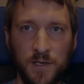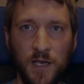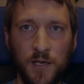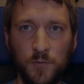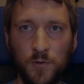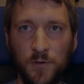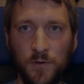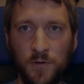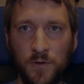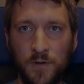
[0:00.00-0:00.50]

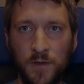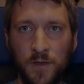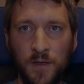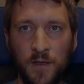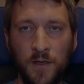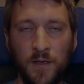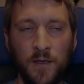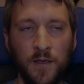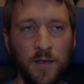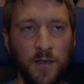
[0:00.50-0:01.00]
cable.
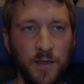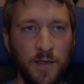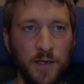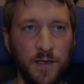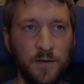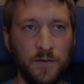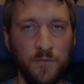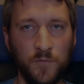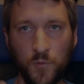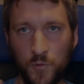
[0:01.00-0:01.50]

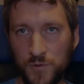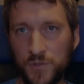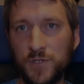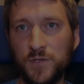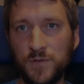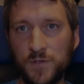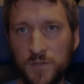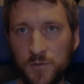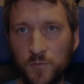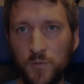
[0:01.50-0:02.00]
And of course
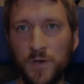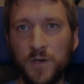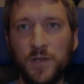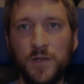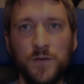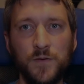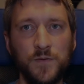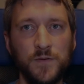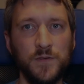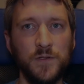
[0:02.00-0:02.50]
you still want to
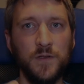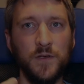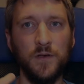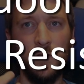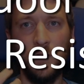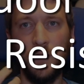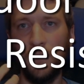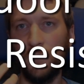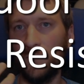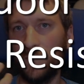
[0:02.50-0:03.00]
use
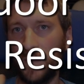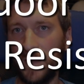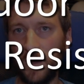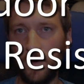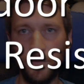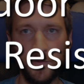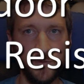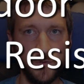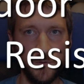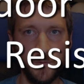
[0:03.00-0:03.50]
the
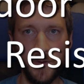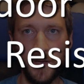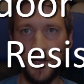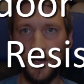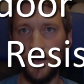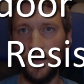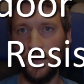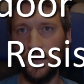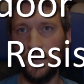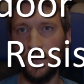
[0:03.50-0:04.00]
outdoor
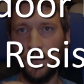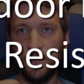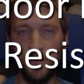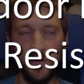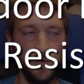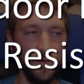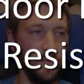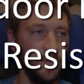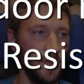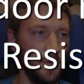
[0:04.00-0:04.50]
rated,
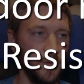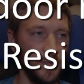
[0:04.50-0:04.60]
UV